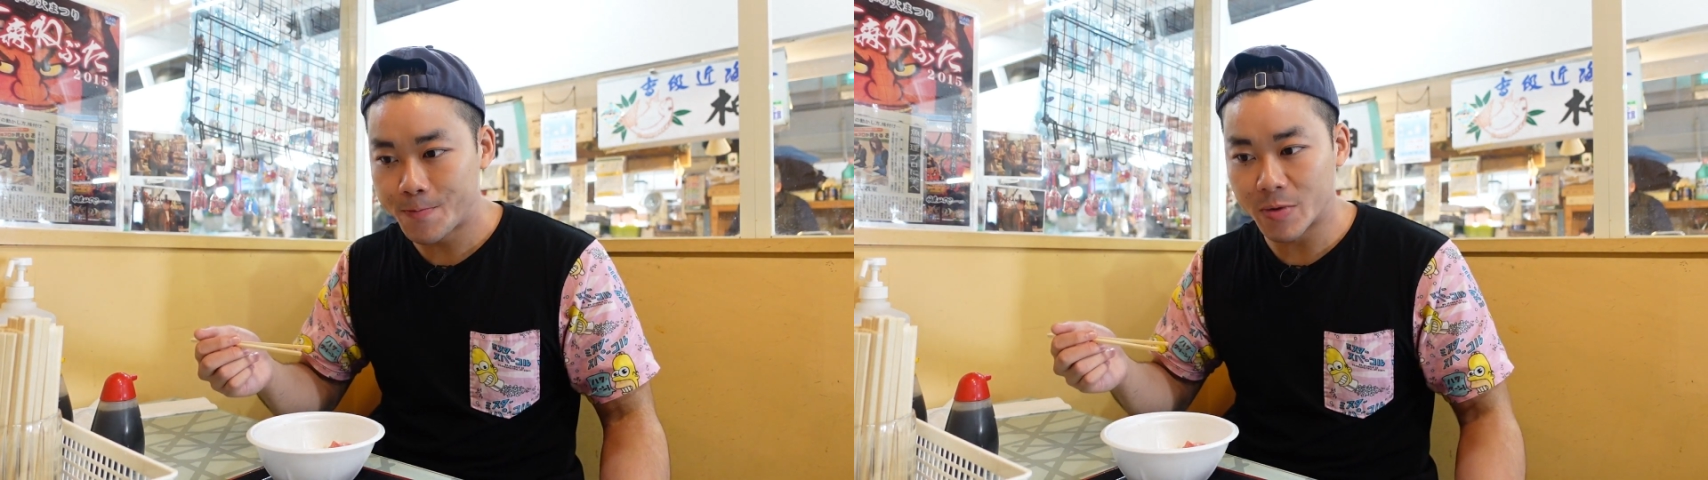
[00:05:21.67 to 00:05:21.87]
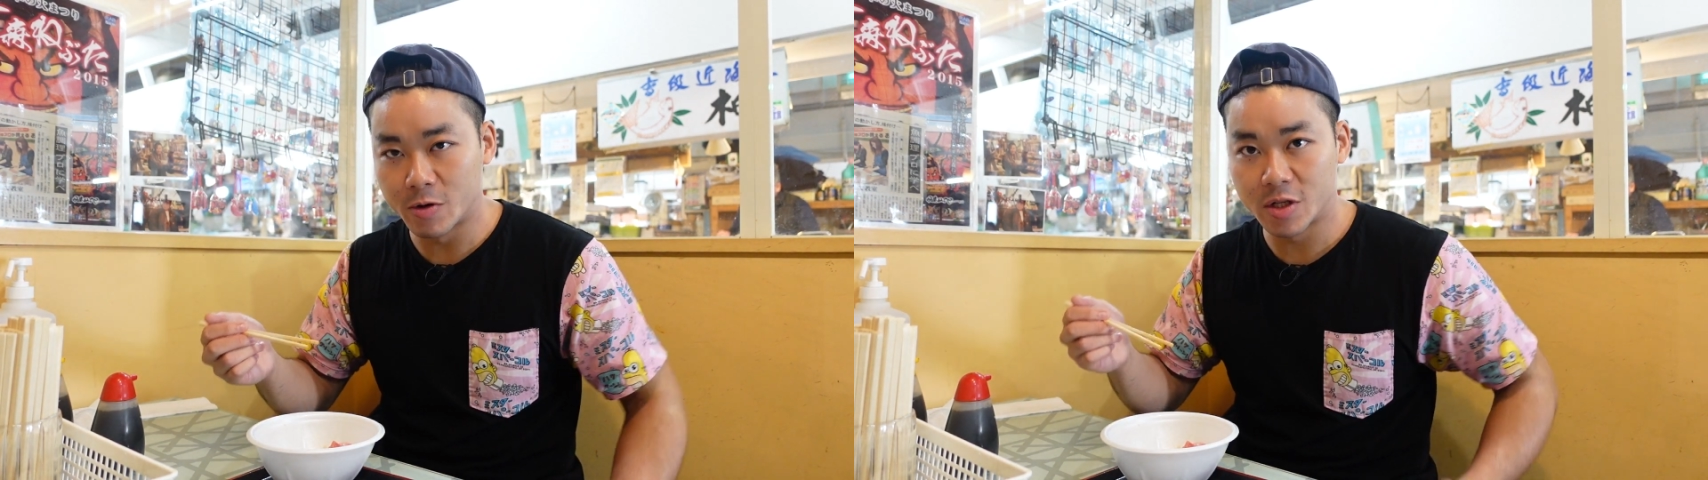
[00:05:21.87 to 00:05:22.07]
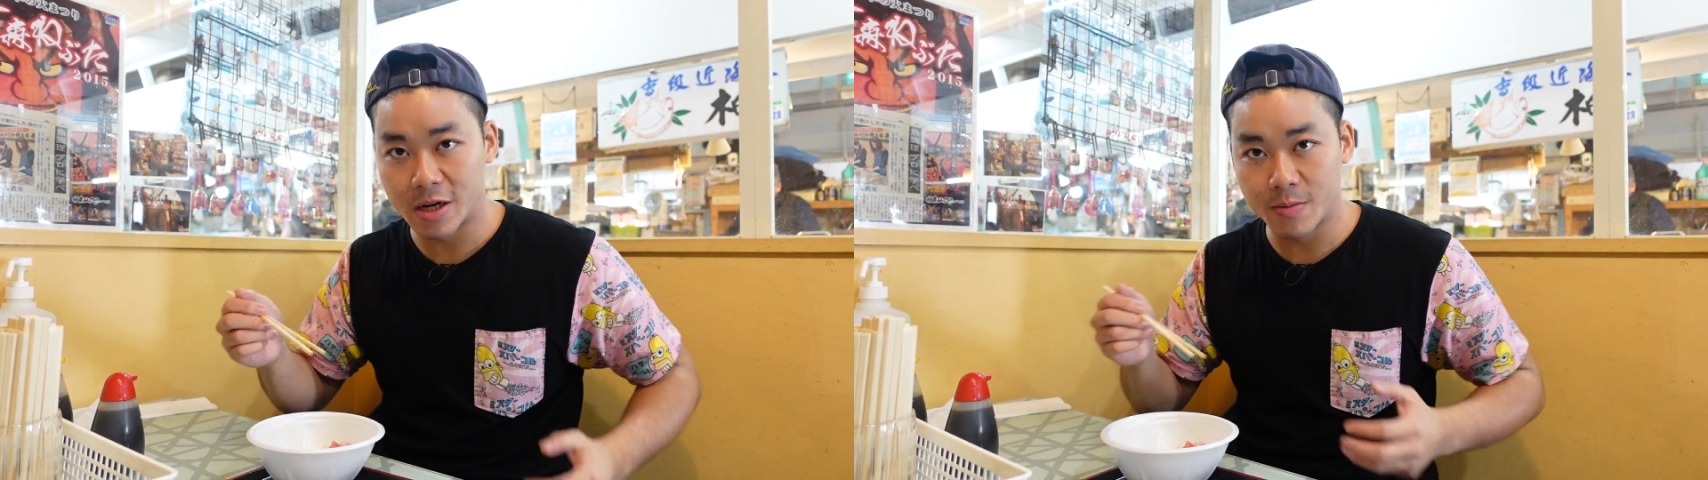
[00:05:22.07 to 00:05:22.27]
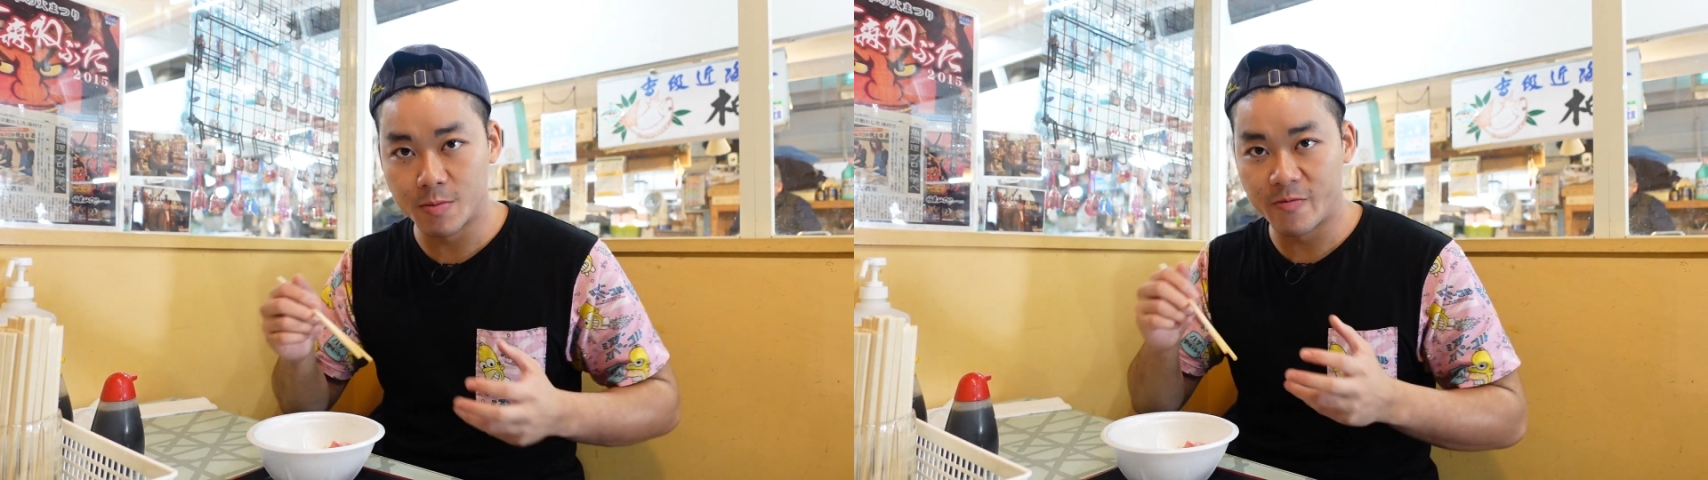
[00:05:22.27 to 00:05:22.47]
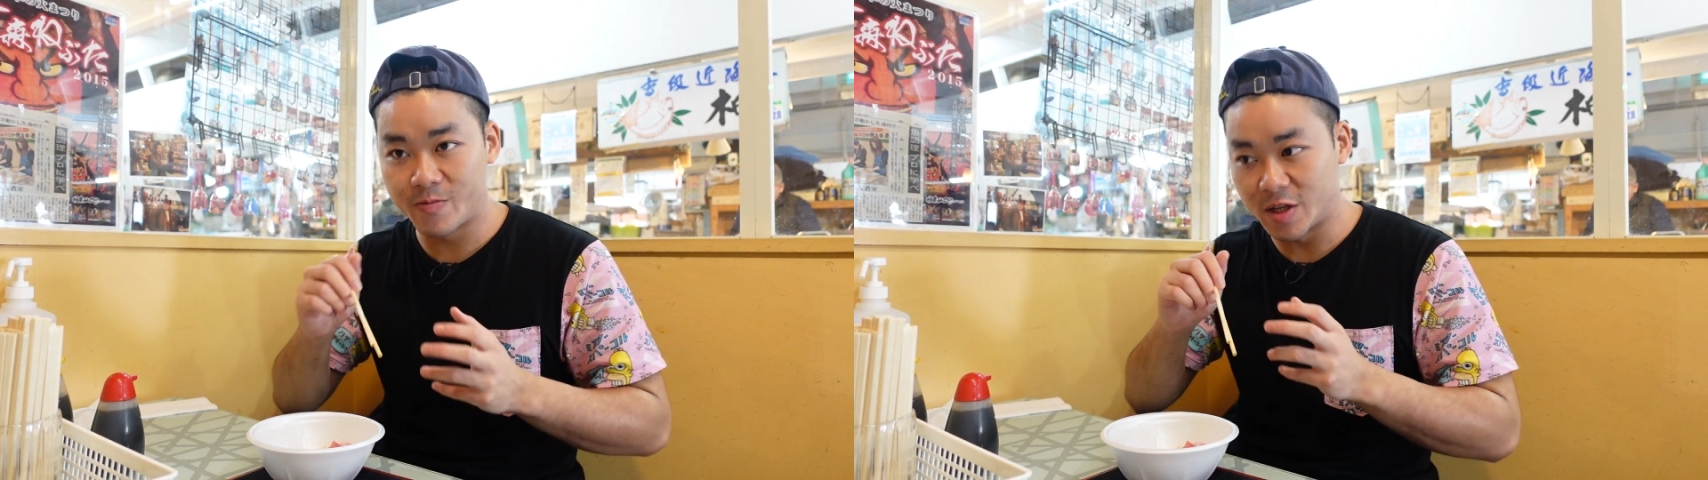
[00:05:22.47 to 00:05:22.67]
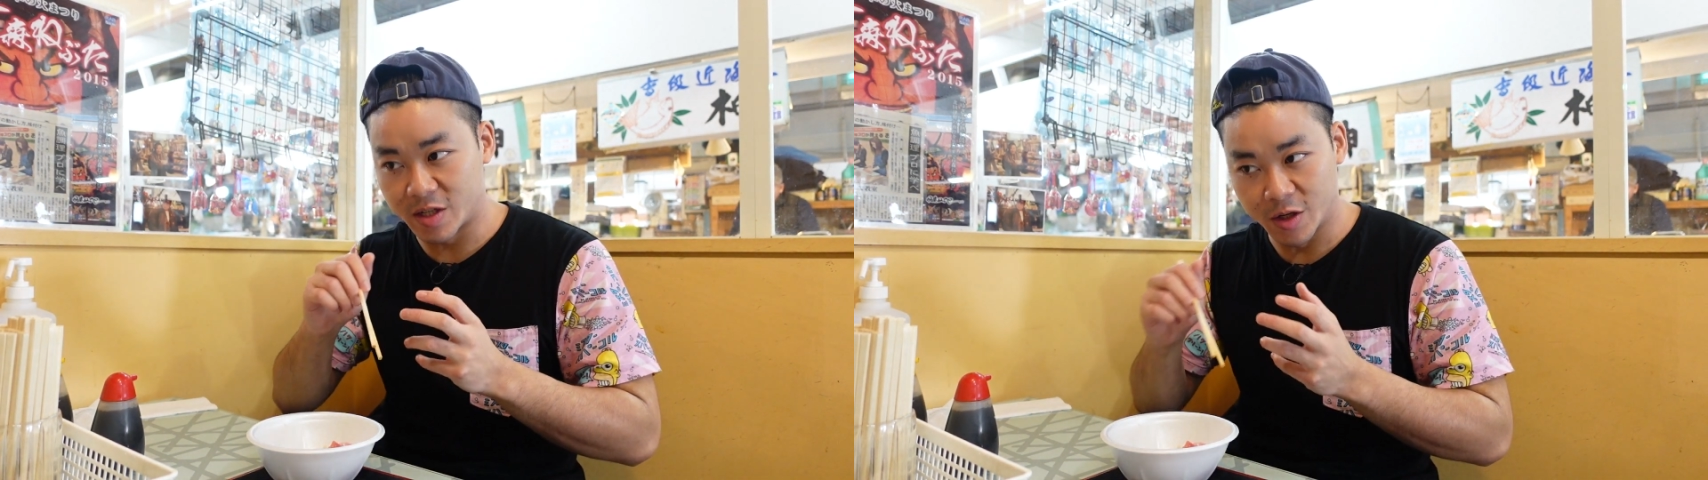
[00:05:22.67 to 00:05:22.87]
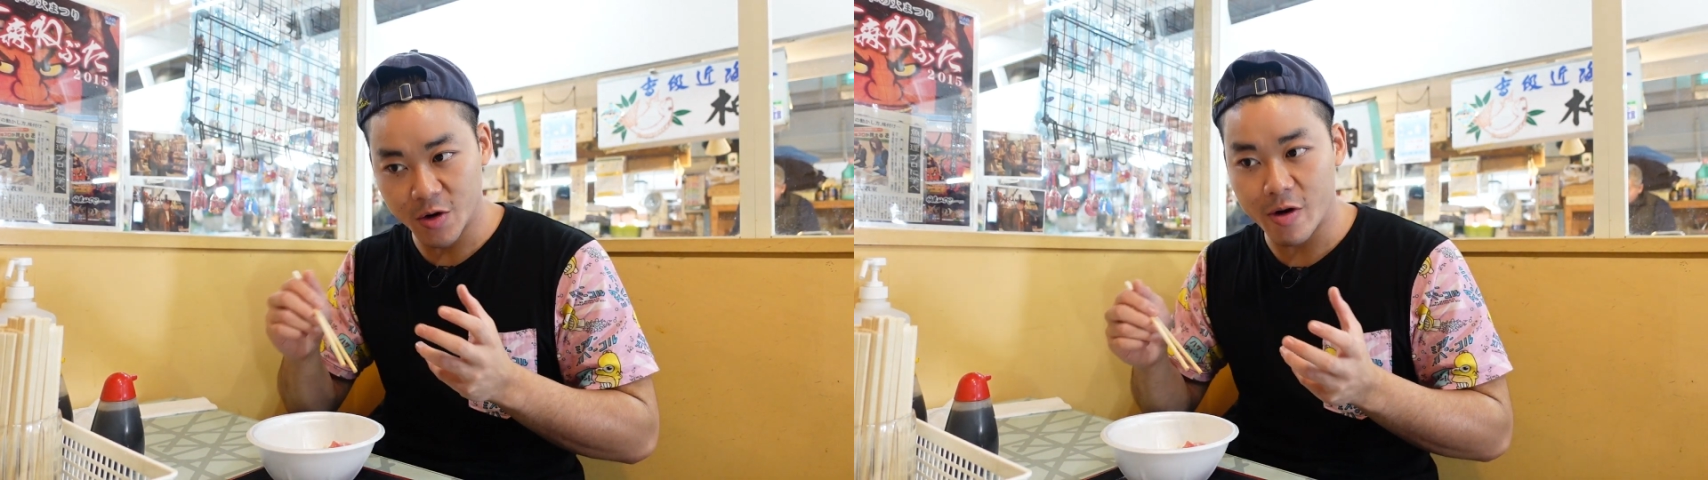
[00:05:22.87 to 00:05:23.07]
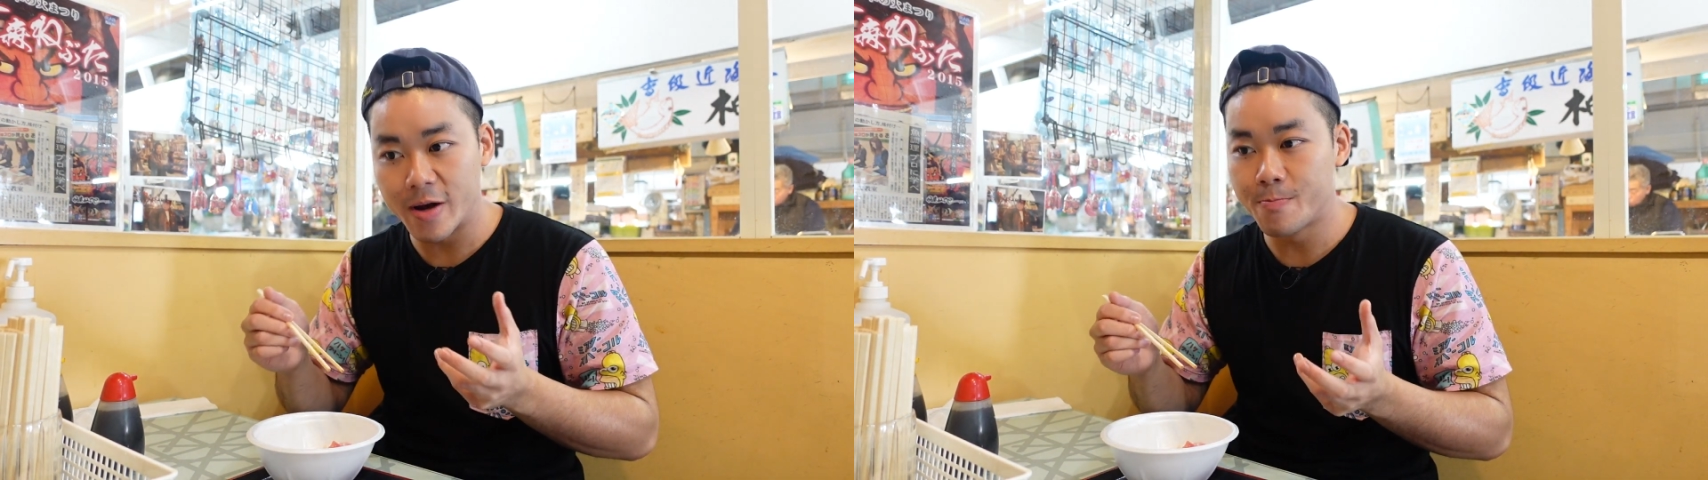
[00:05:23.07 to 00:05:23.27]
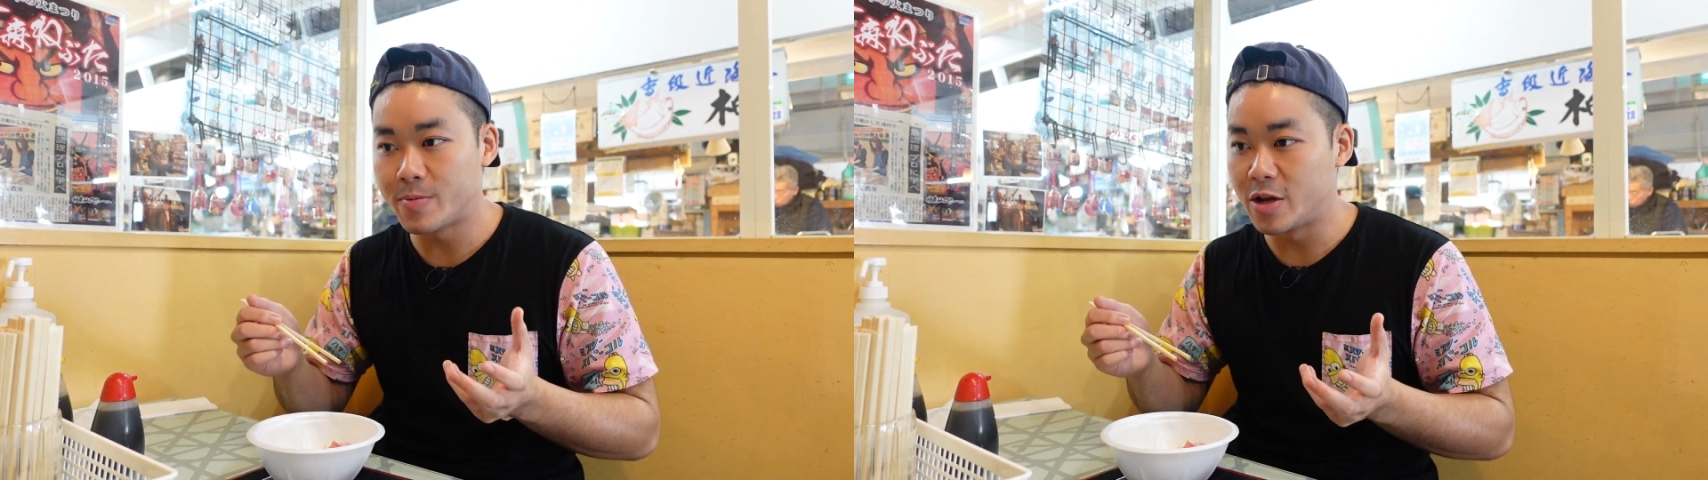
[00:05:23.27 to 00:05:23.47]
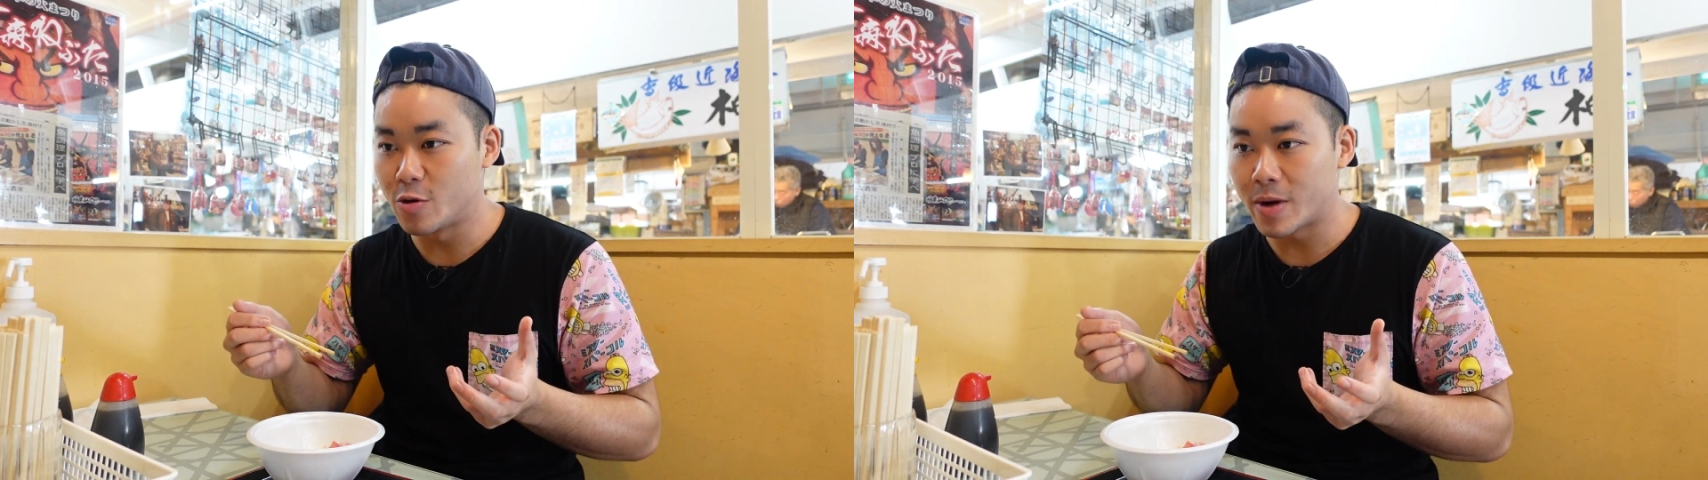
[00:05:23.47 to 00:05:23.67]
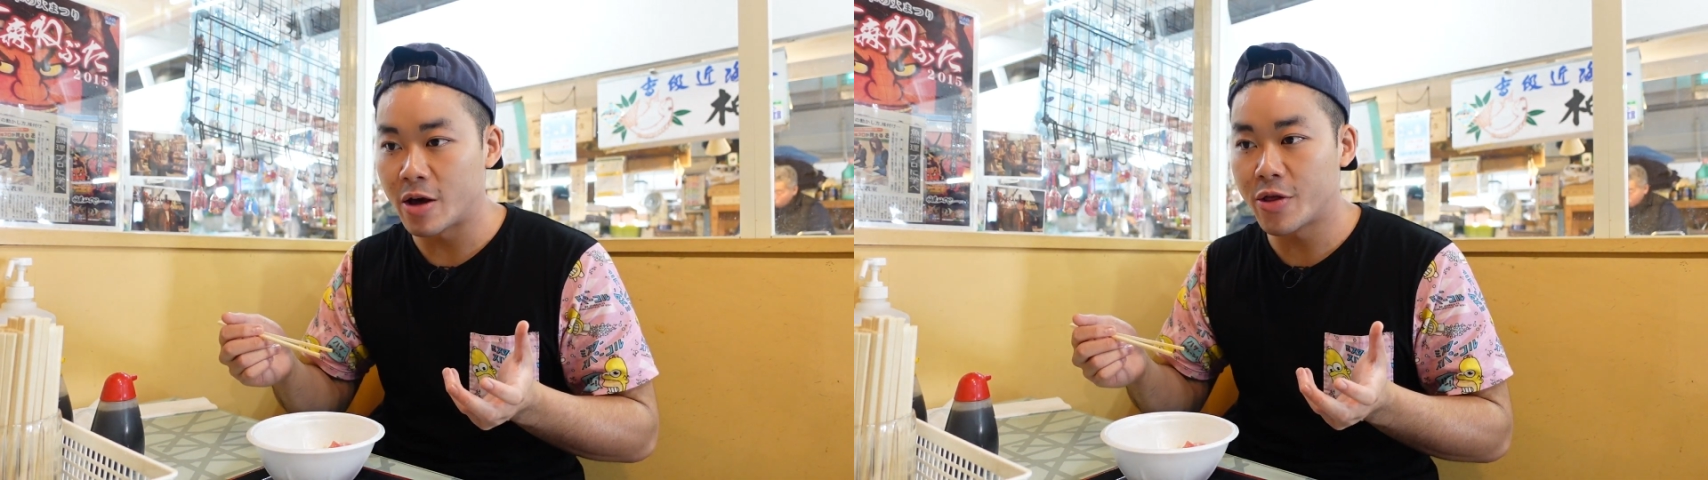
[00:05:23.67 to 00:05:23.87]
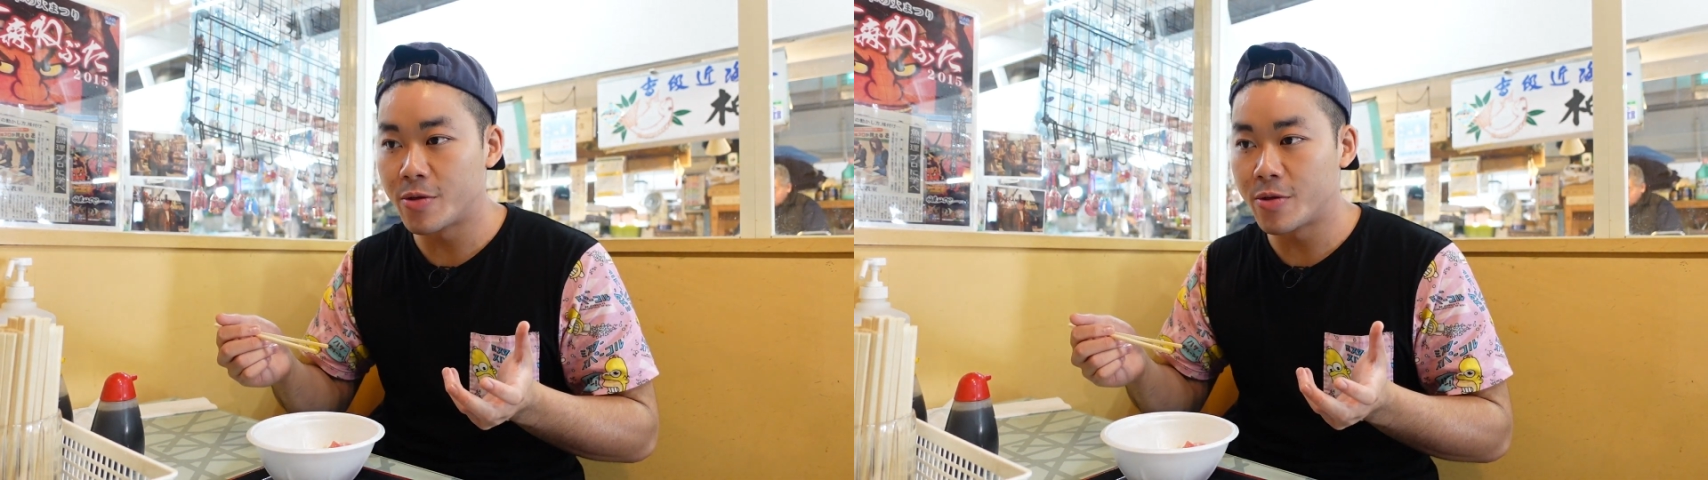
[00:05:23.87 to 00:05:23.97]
It'll just like disintegrate in your mouth.